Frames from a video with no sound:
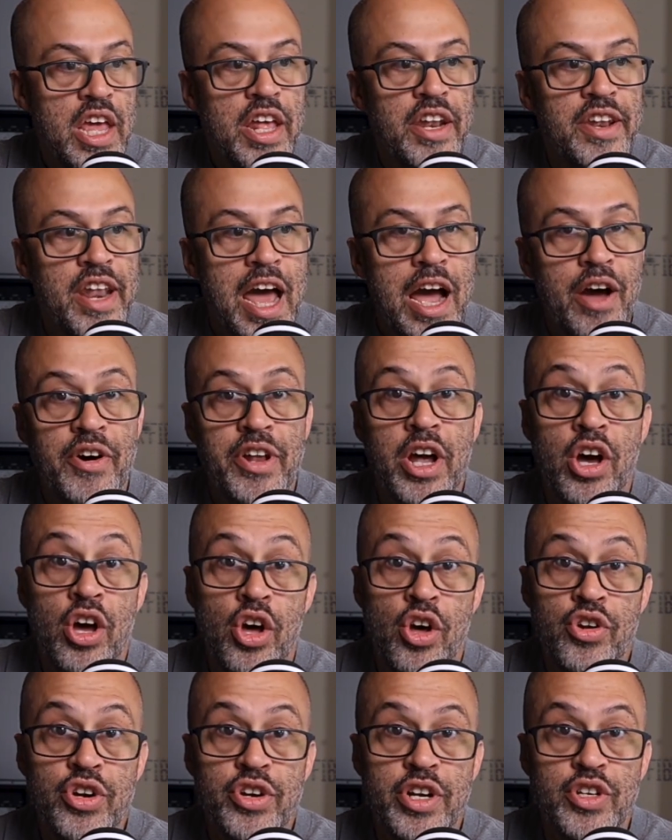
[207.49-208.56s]
Now at one
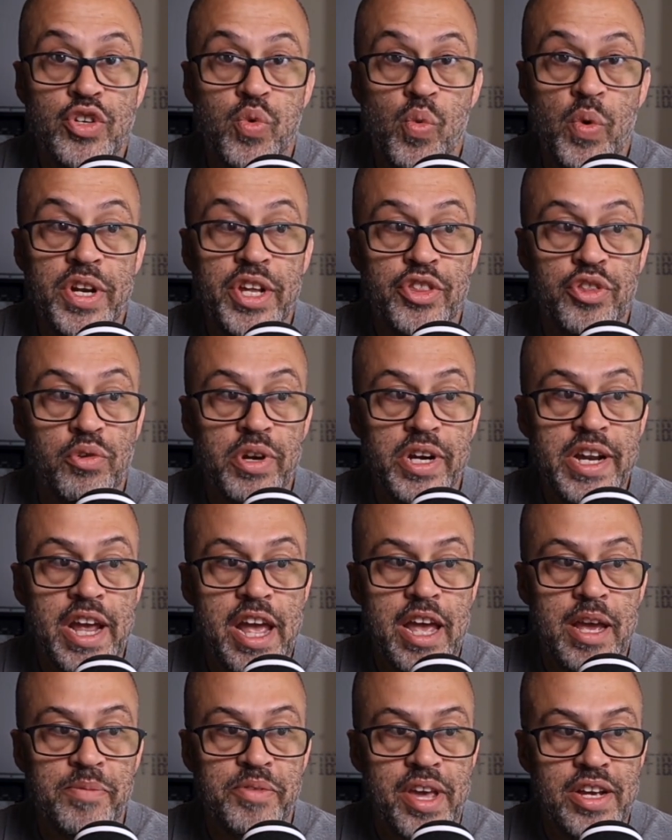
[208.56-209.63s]
hundred twenty-three
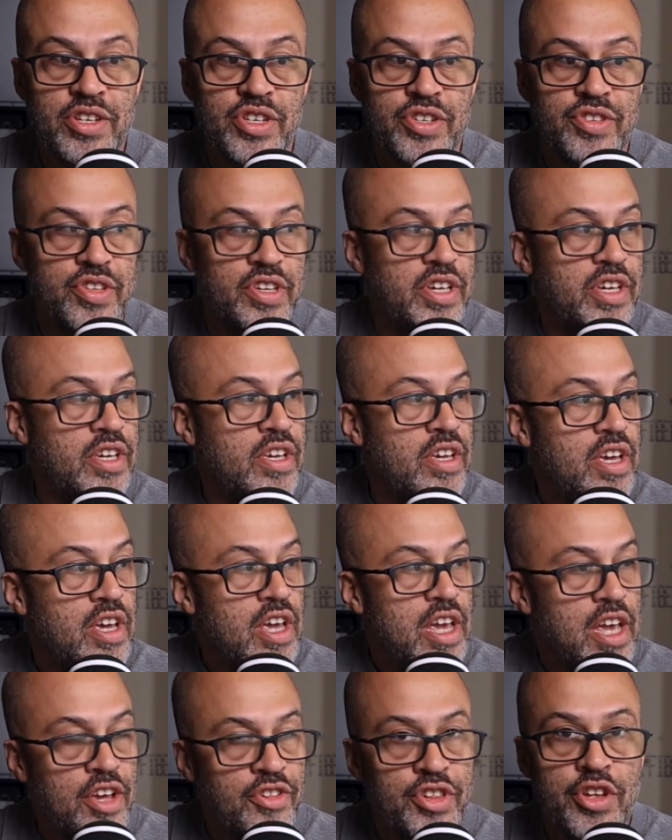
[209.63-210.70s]
amps, as you see,
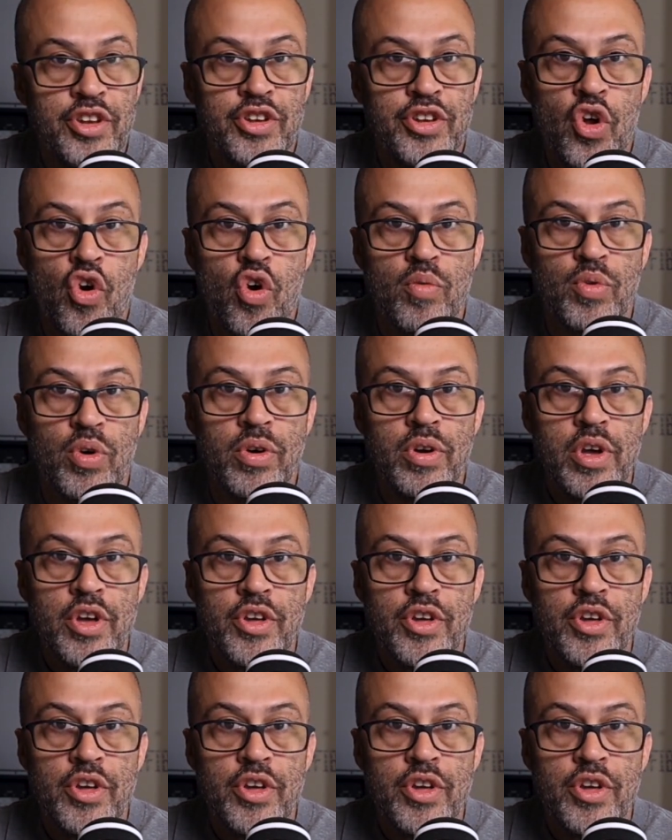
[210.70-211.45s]
it's in normal.